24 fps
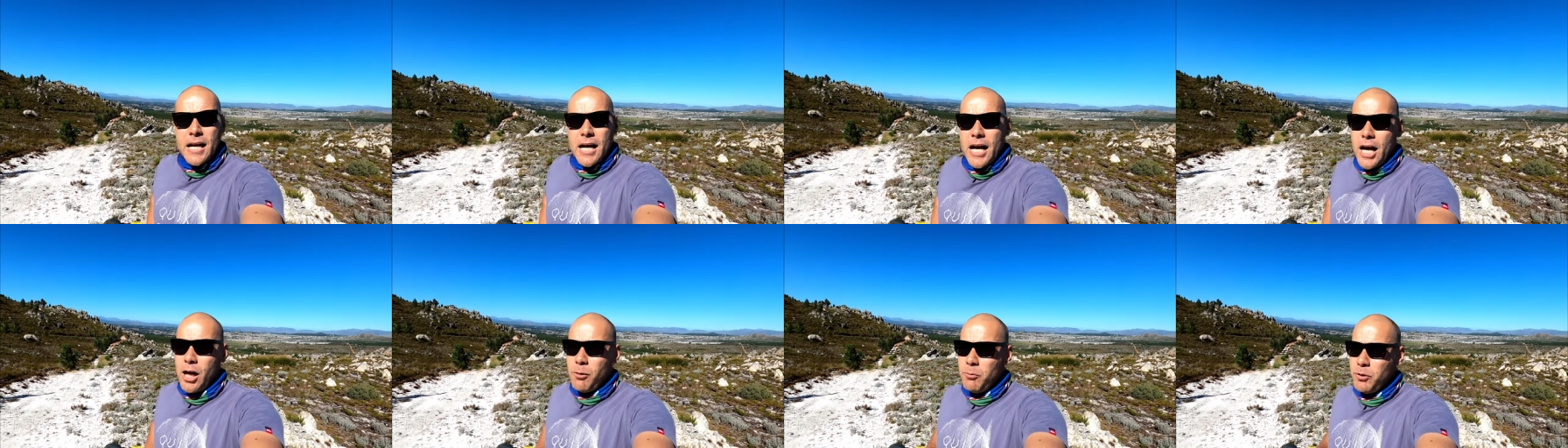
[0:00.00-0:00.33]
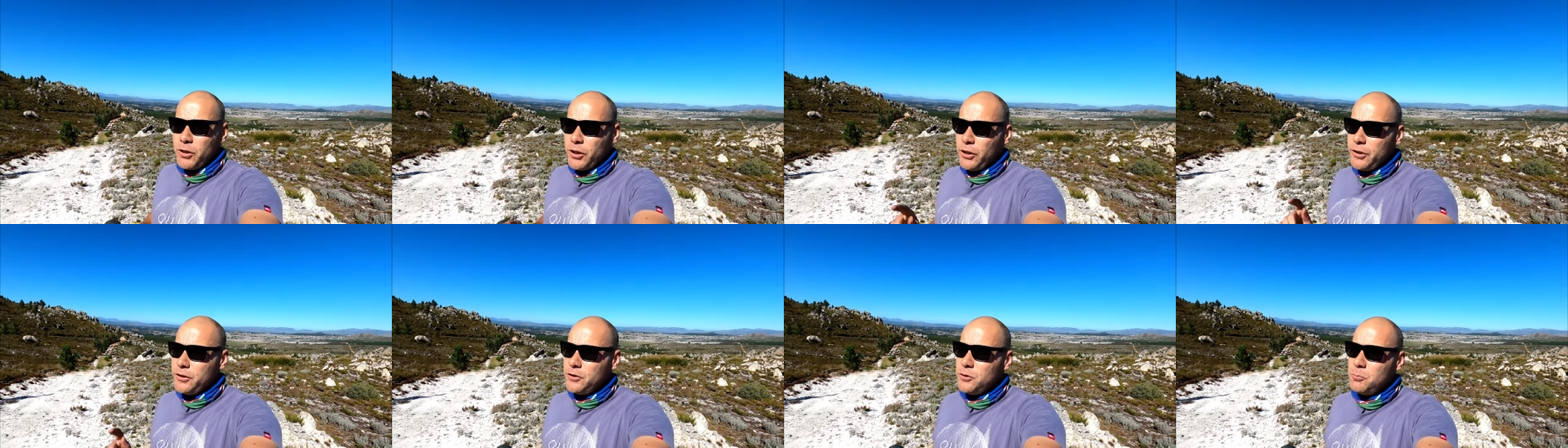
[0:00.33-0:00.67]
I'll
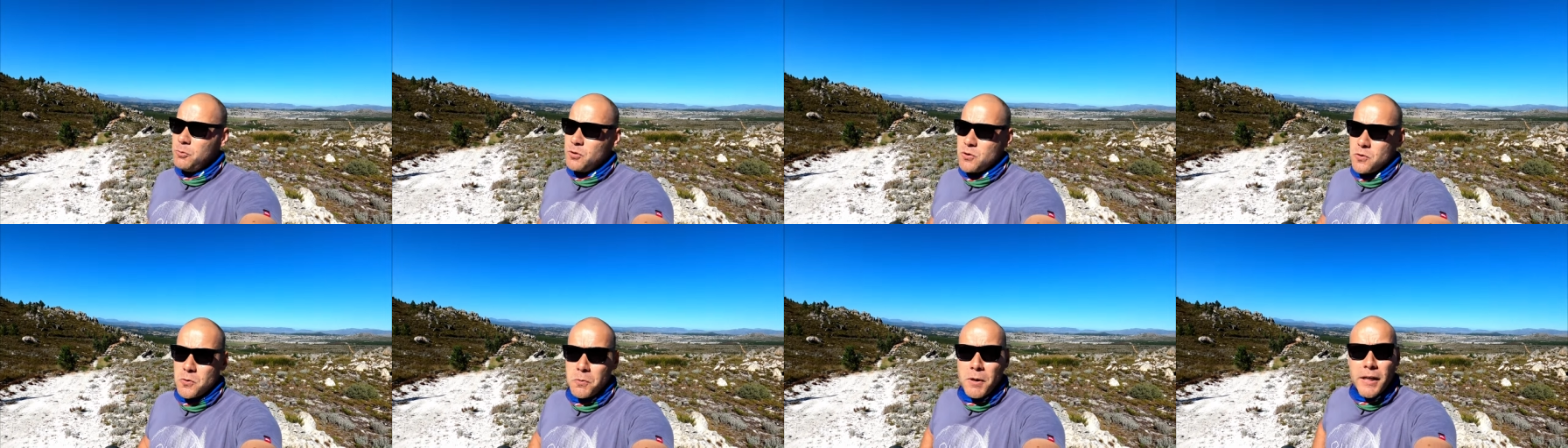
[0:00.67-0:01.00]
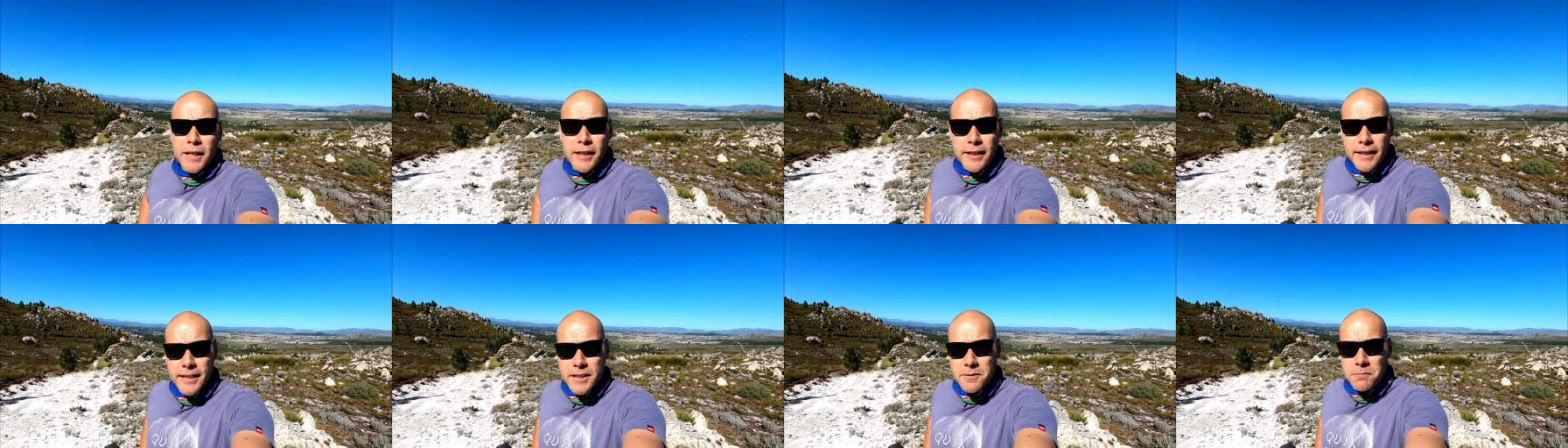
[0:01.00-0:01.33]
be going to
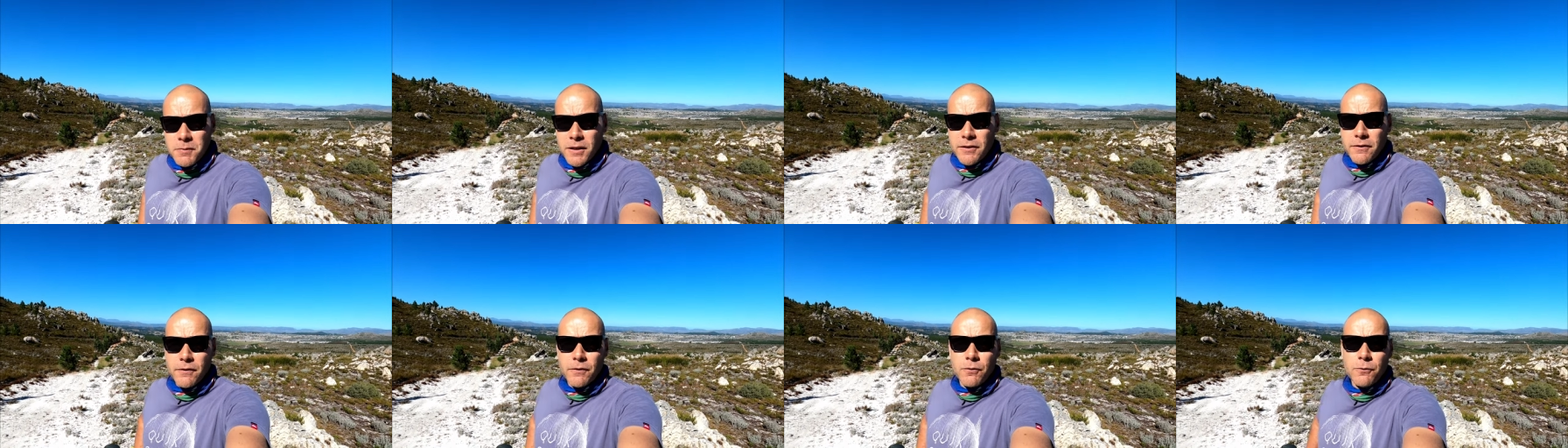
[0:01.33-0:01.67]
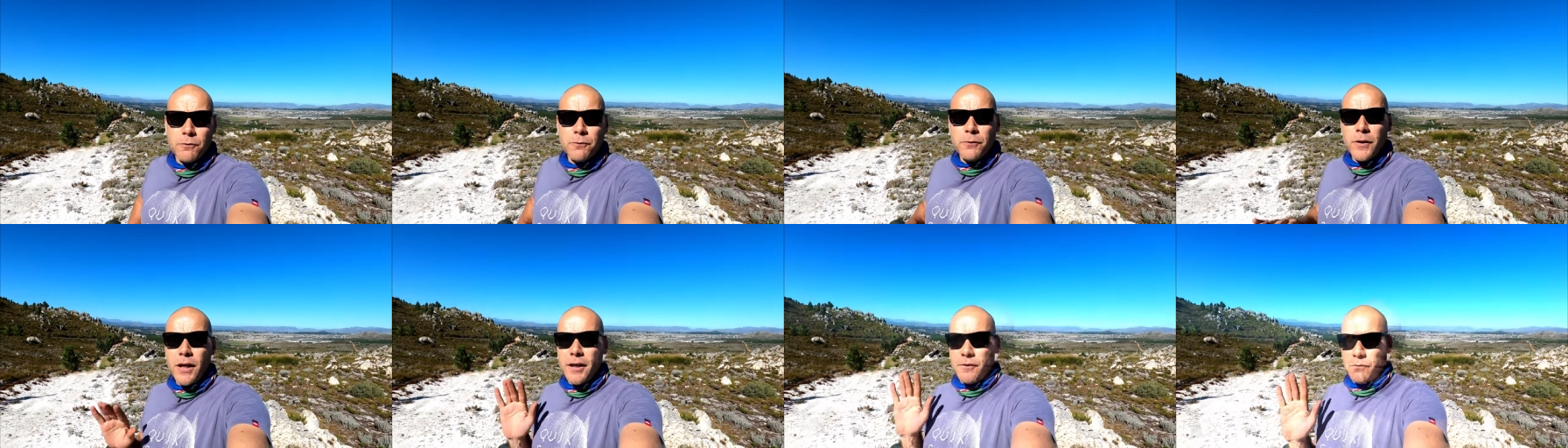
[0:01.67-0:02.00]
Botswana next month for
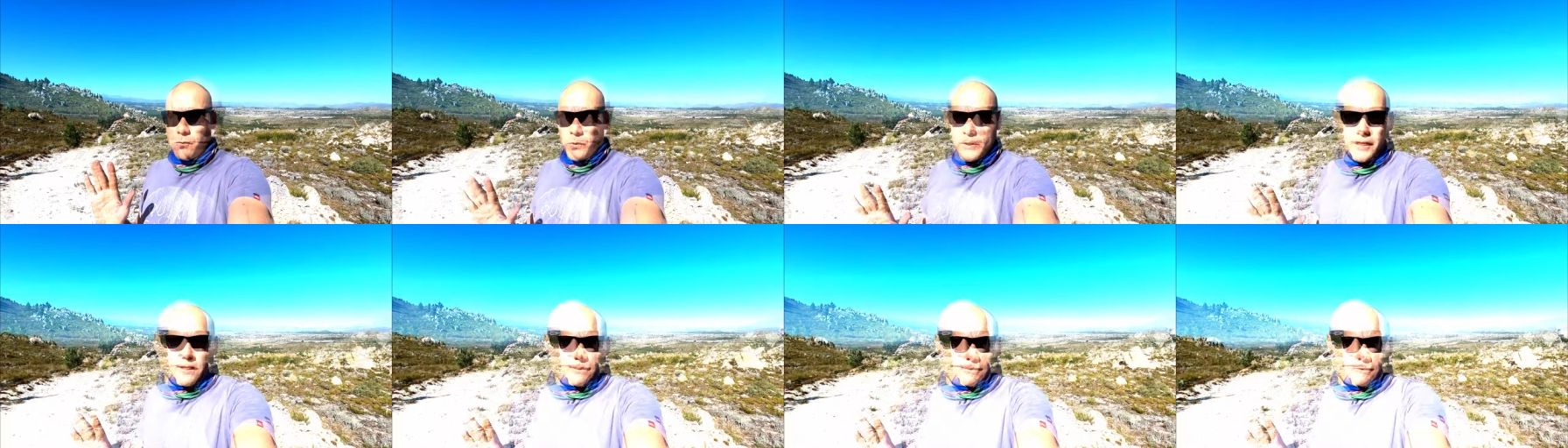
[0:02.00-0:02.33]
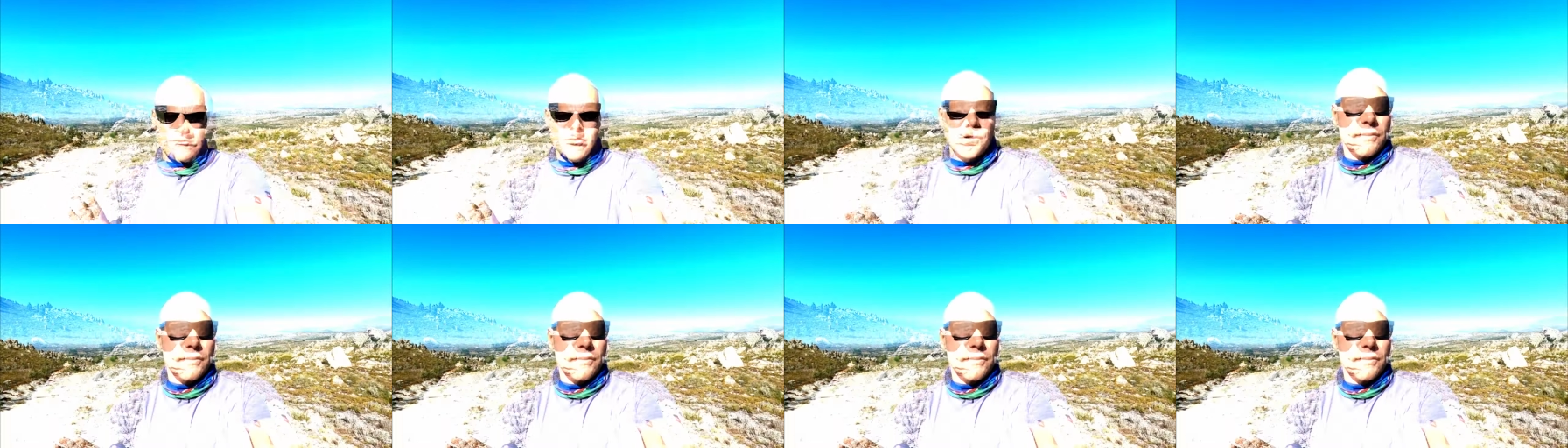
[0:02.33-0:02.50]
five weeks.